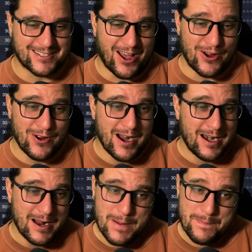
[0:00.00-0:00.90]
So
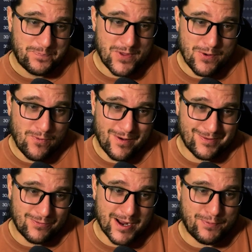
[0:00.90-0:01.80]

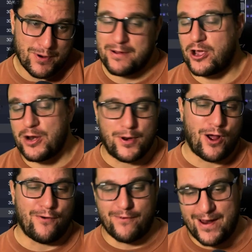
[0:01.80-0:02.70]
we're going to put it
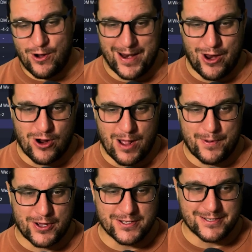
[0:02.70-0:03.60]
off for a little bit longer
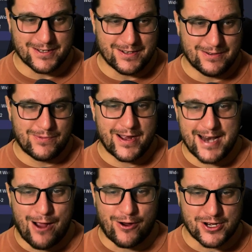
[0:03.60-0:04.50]
because we're
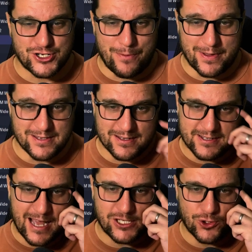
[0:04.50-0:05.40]
now going to jump into the
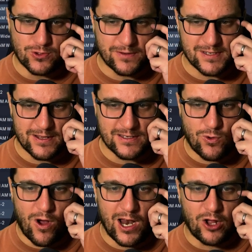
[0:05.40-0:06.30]
schedule, because obviously there's
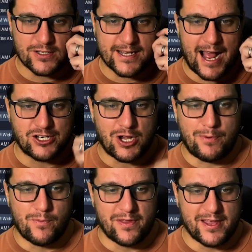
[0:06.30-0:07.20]
quite a lot to catch
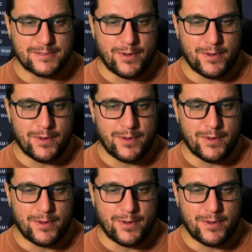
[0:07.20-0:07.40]
up on with this.